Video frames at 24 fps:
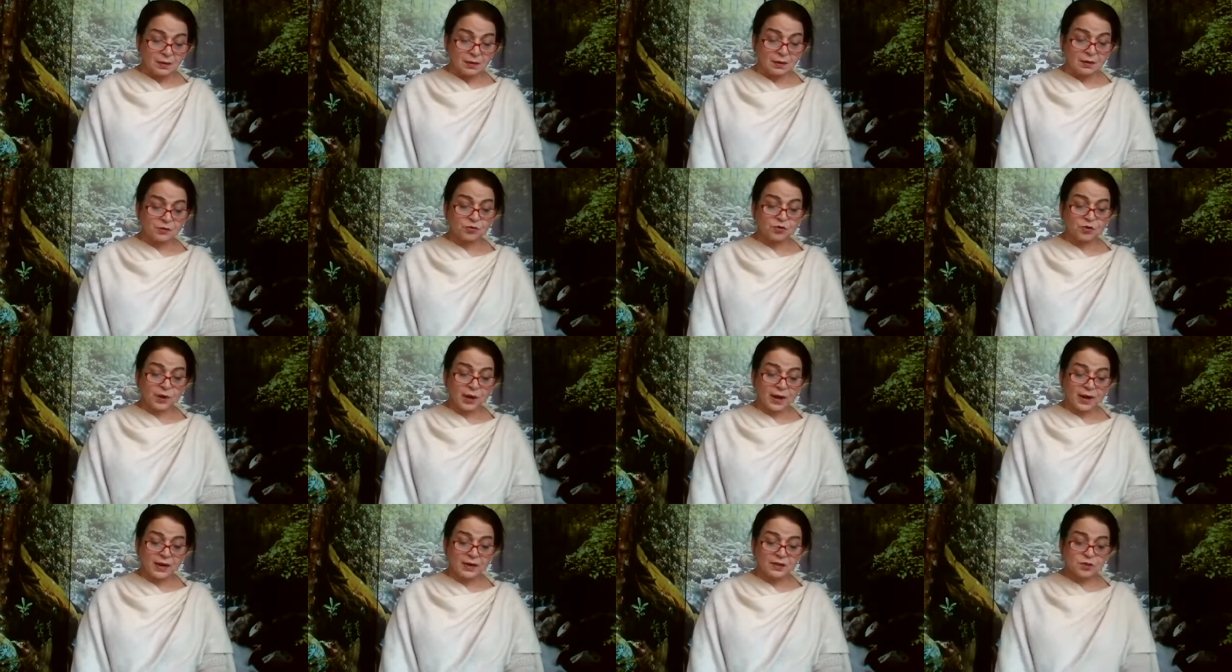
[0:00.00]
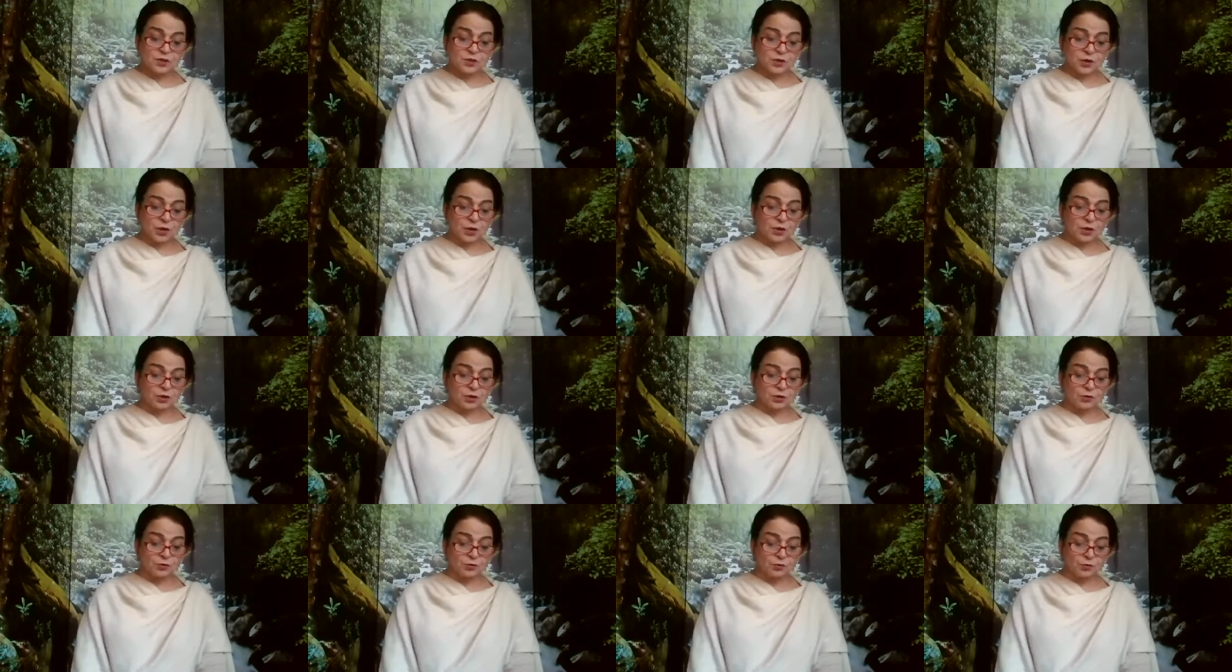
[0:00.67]
attracts or
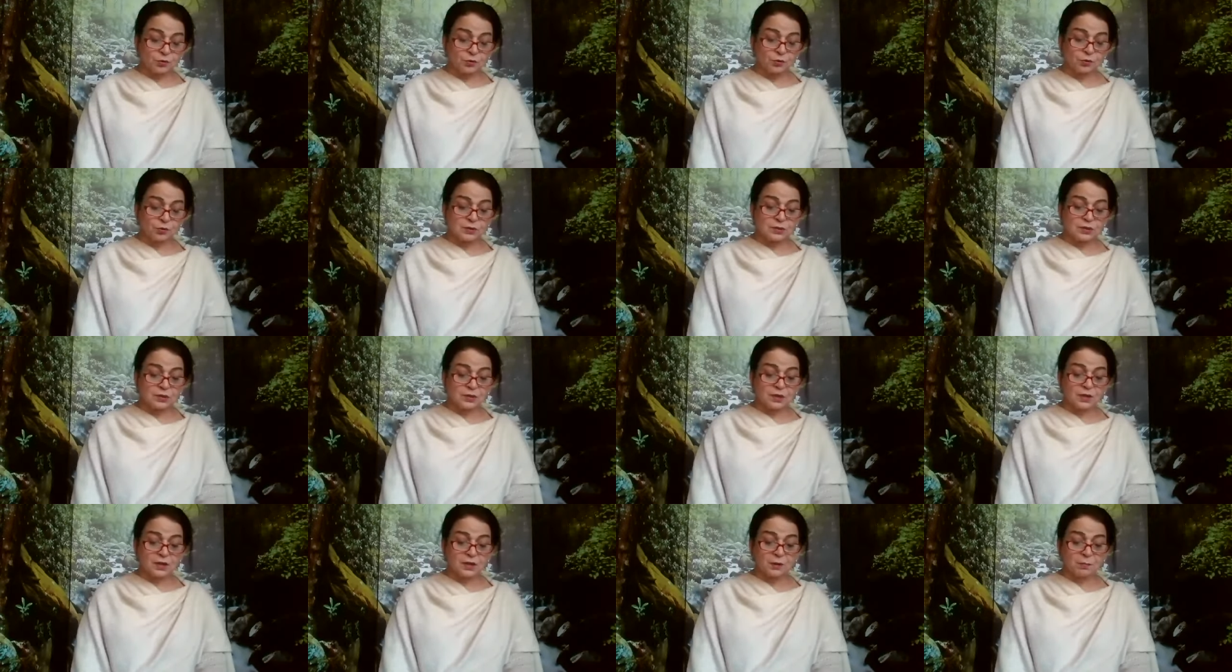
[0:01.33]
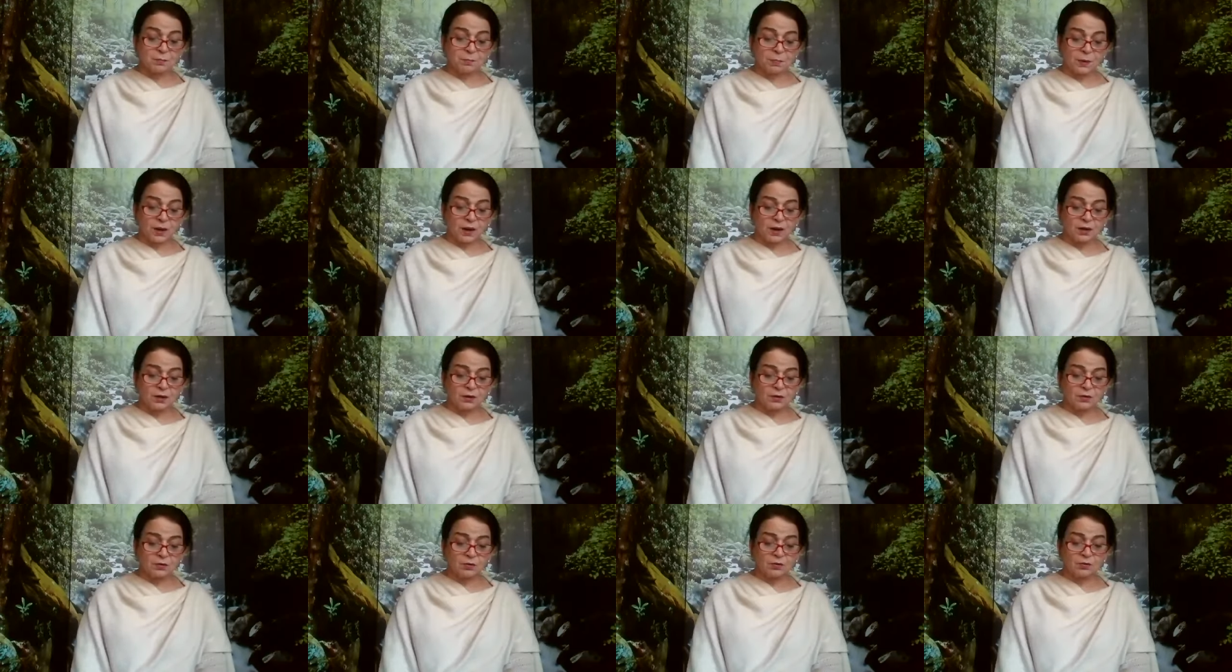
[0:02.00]
controls the
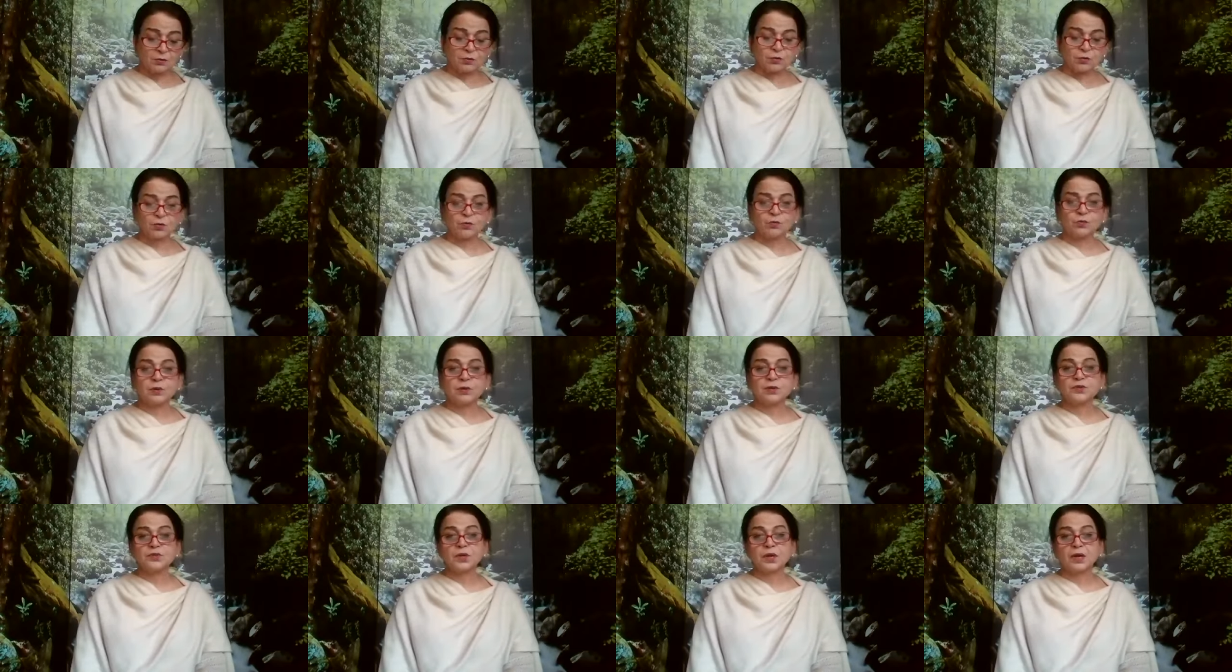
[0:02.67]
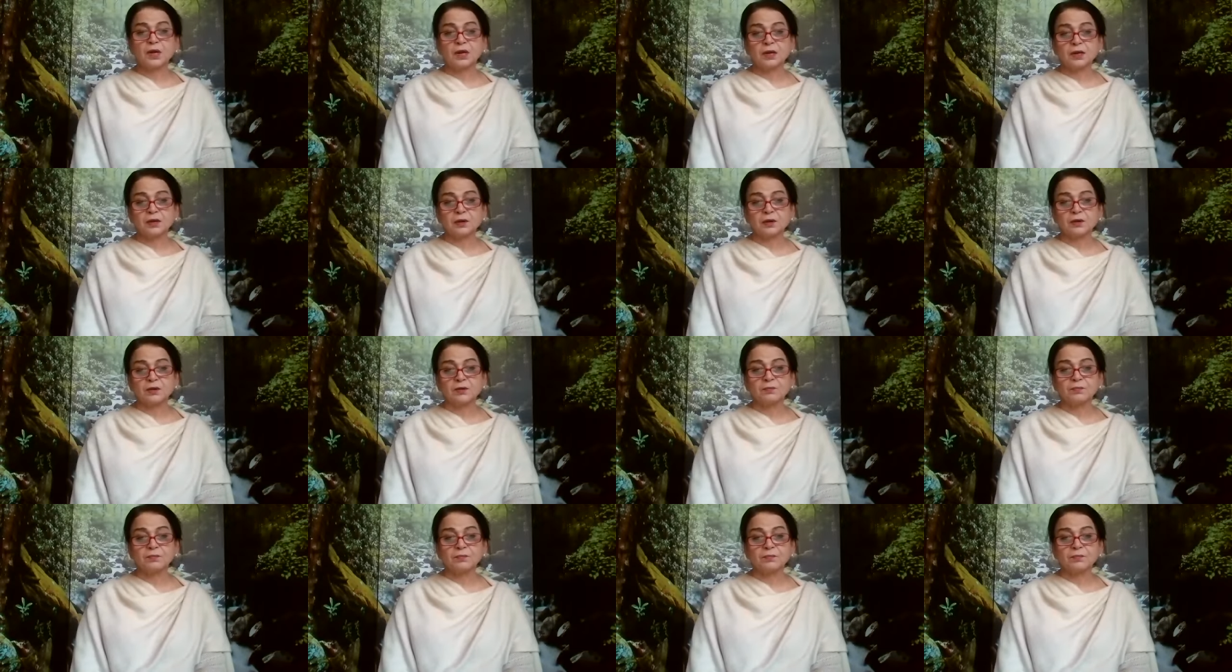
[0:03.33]
apan towards her.